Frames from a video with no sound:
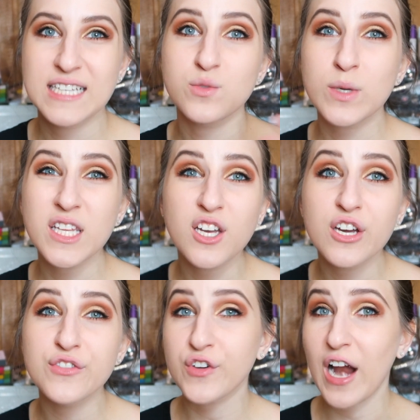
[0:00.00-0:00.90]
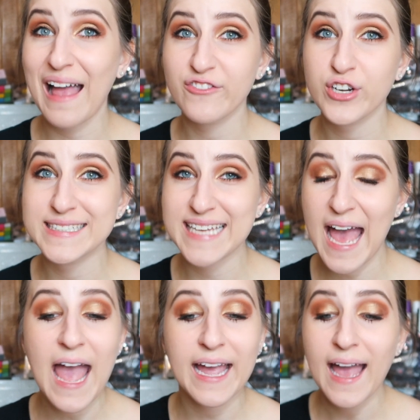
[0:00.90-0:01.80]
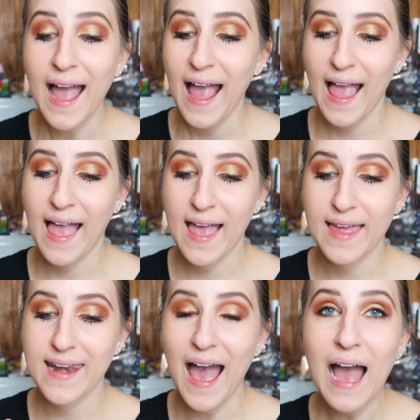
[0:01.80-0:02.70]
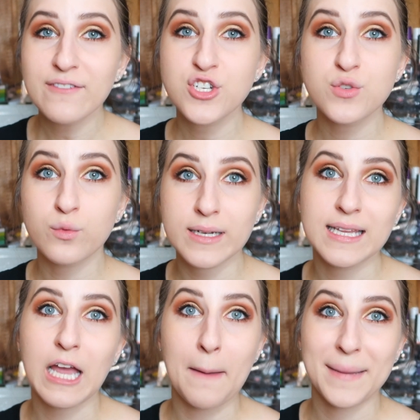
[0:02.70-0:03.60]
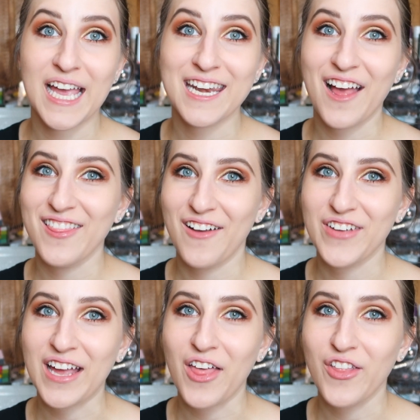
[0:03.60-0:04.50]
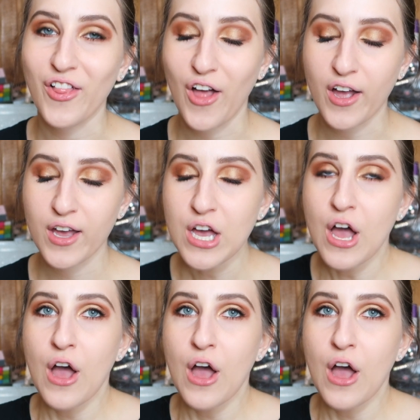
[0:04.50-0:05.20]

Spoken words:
It's really good for every day, and I've just really been loving the look.